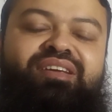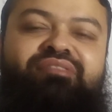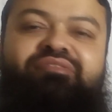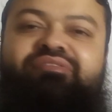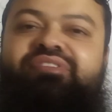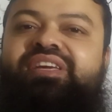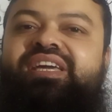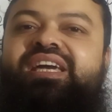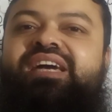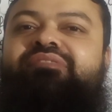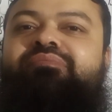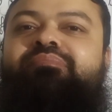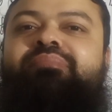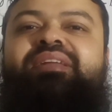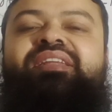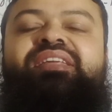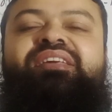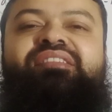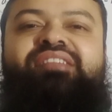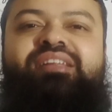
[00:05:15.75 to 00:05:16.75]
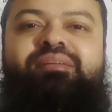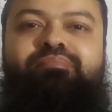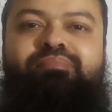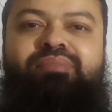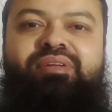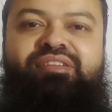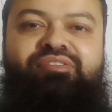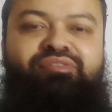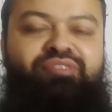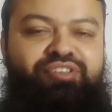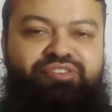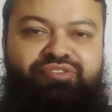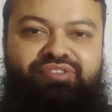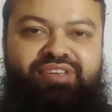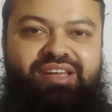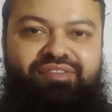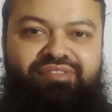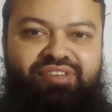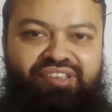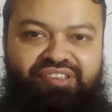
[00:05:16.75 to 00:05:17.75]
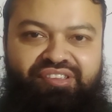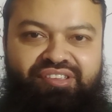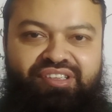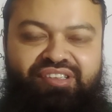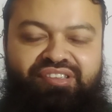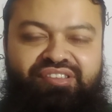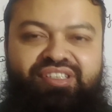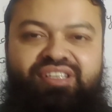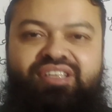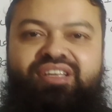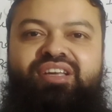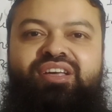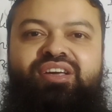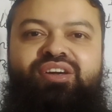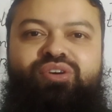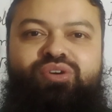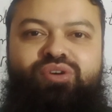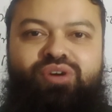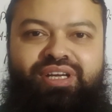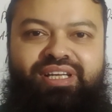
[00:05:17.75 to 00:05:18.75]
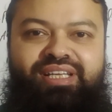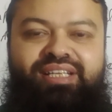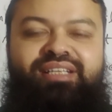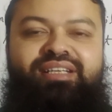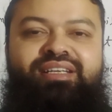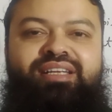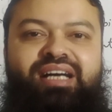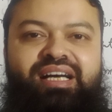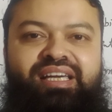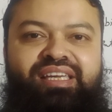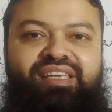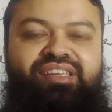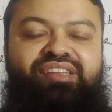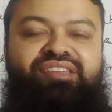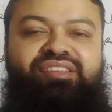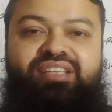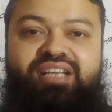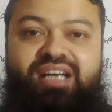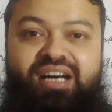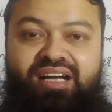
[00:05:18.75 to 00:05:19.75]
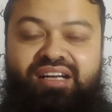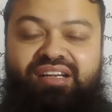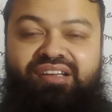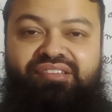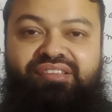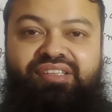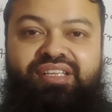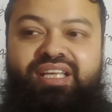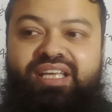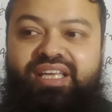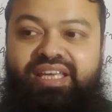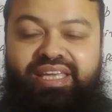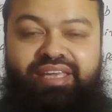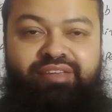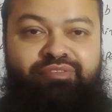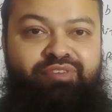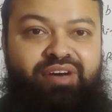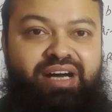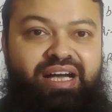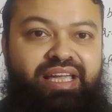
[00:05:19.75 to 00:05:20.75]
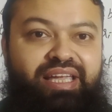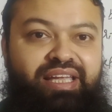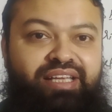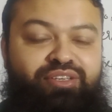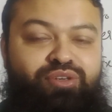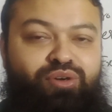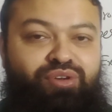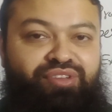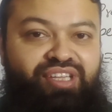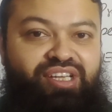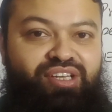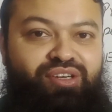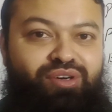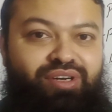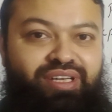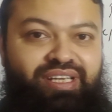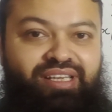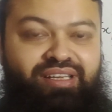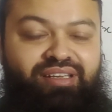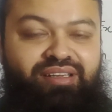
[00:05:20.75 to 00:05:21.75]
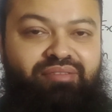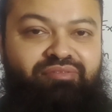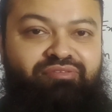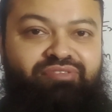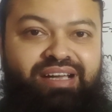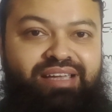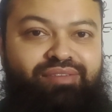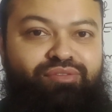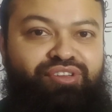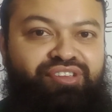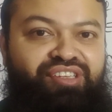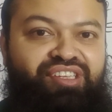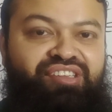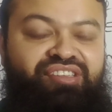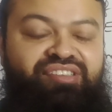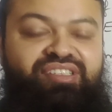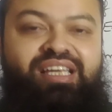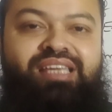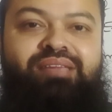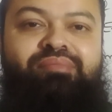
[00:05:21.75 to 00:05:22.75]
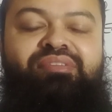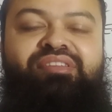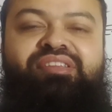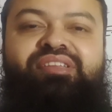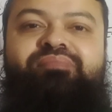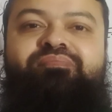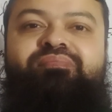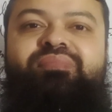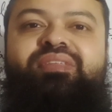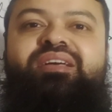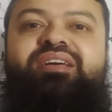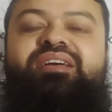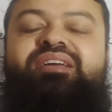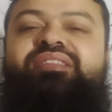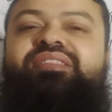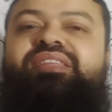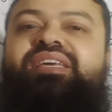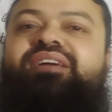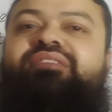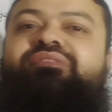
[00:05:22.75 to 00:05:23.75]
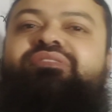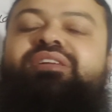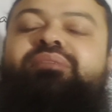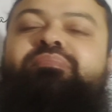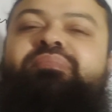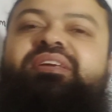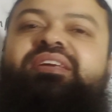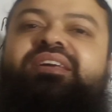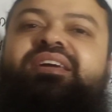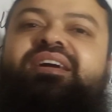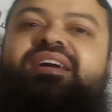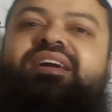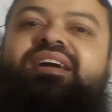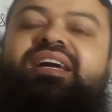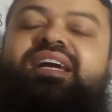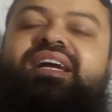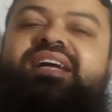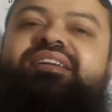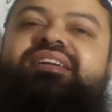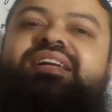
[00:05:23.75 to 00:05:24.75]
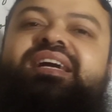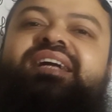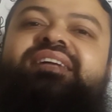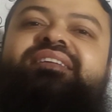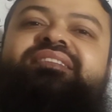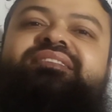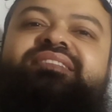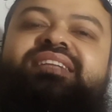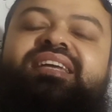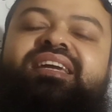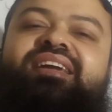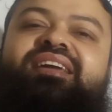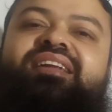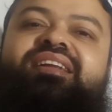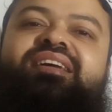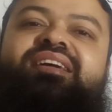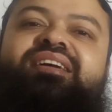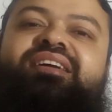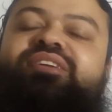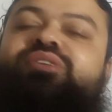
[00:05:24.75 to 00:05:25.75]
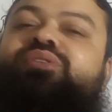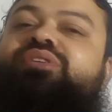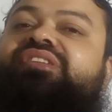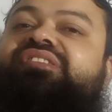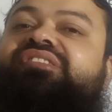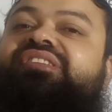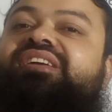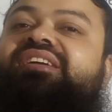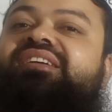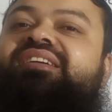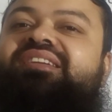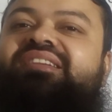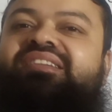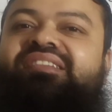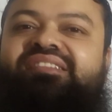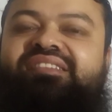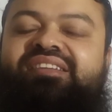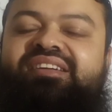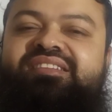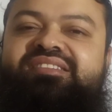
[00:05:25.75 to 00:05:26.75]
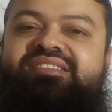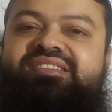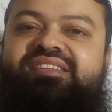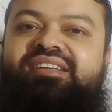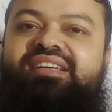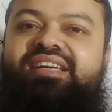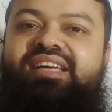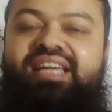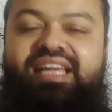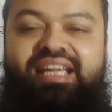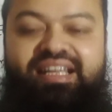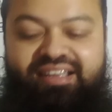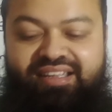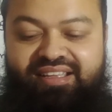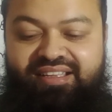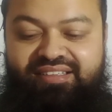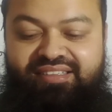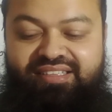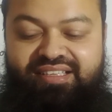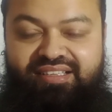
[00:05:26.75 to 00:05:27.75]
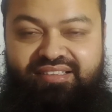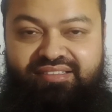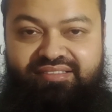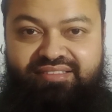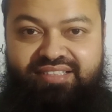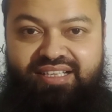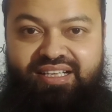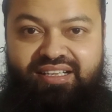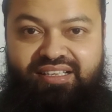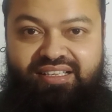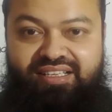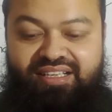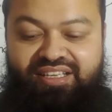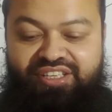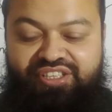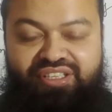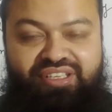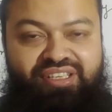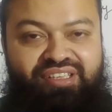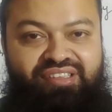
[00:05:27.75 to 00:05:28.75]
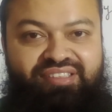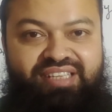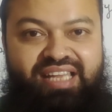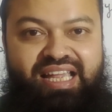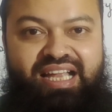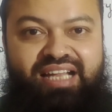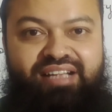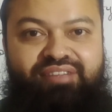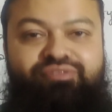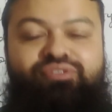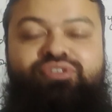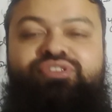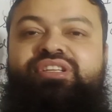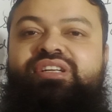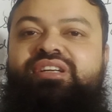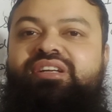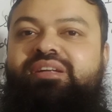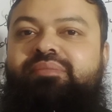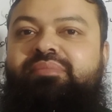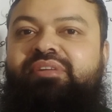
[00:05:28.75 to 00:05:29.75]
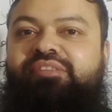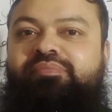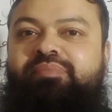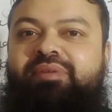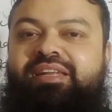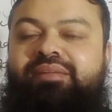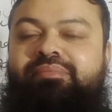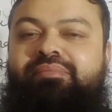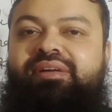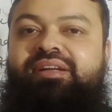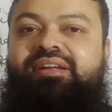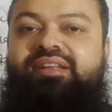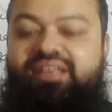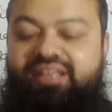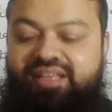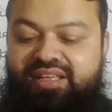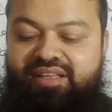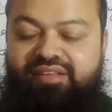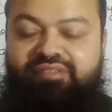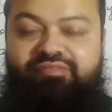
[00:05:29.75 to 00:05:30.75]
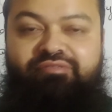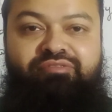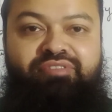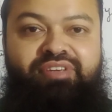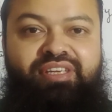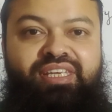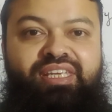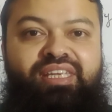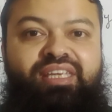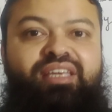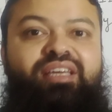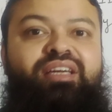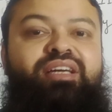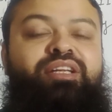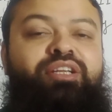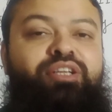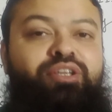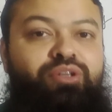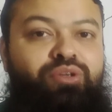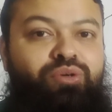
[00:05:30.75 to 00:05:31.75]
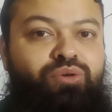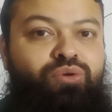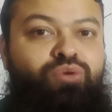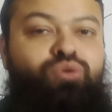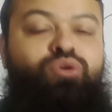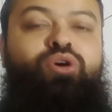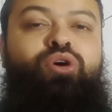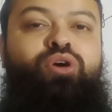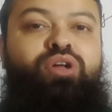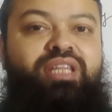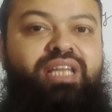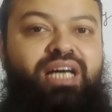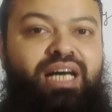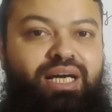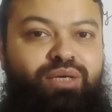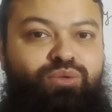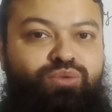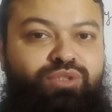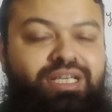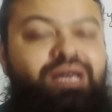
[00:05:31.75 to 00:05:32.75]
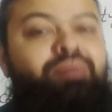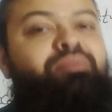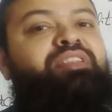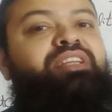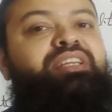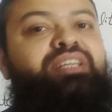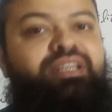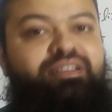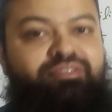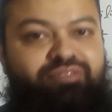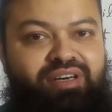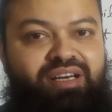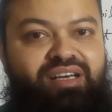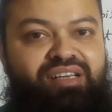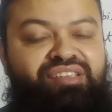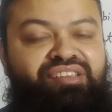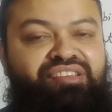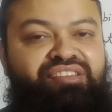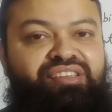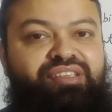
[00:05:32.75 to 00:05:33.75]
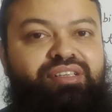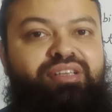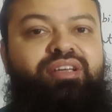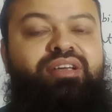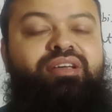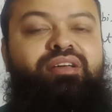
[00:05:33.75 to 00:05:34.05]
We have many examples which we have discussed: coin, dice, cards. If I toss a coin five or six times, there will be head and tail, not a single result. And the third condition is that for the random experiment, we know all the outcomes in advance.